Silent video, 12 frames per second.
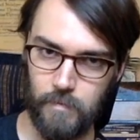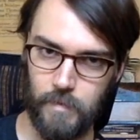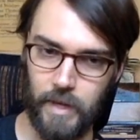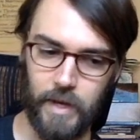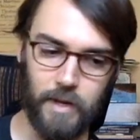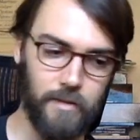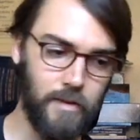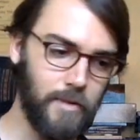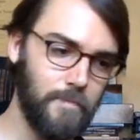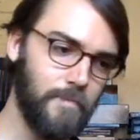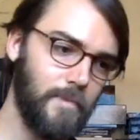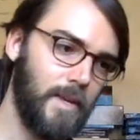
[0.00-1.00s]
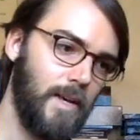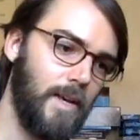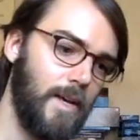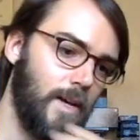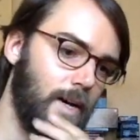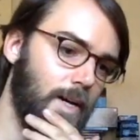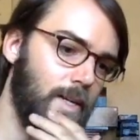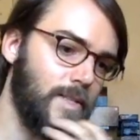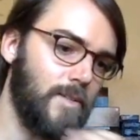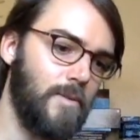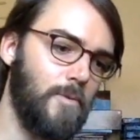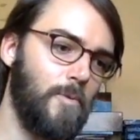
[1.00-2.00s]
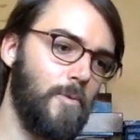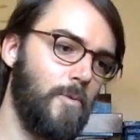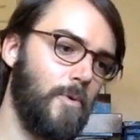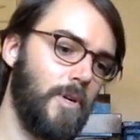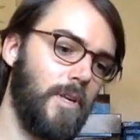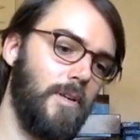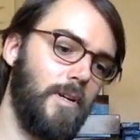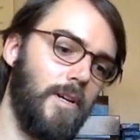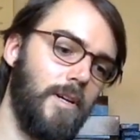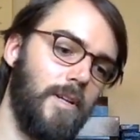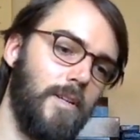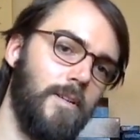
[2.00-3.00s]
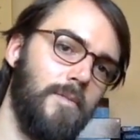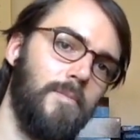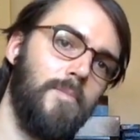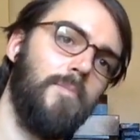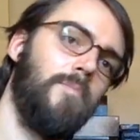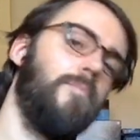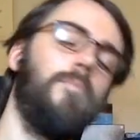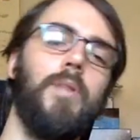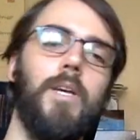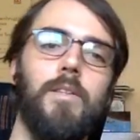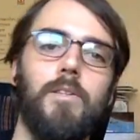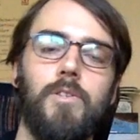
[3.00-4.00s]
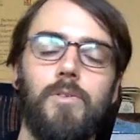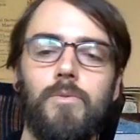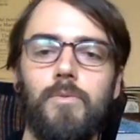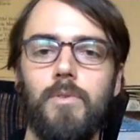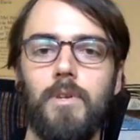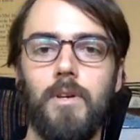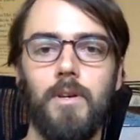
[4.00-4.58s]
That kind of thing. So working on playing the tune